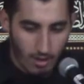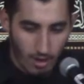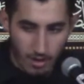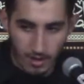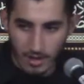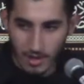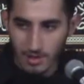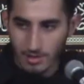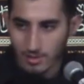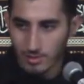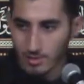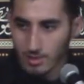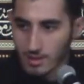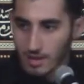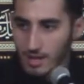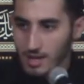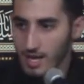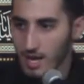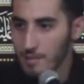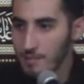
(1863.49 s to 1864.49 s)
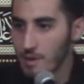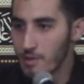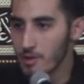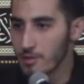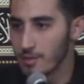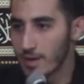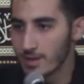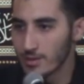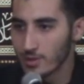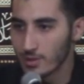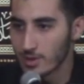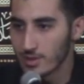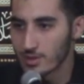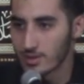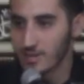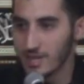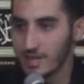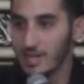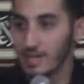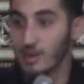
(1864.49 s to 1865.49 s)
Oh, Ya Rasulullah, come marry my daughter
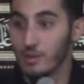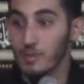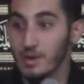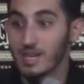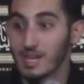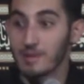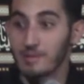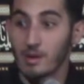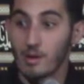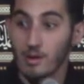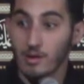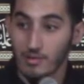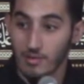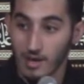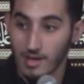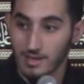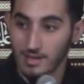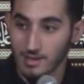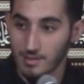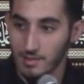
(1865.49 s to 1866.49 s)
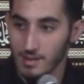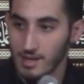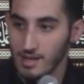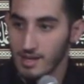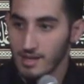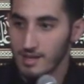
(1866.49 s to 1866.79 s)
so nahna we can marry Fatima.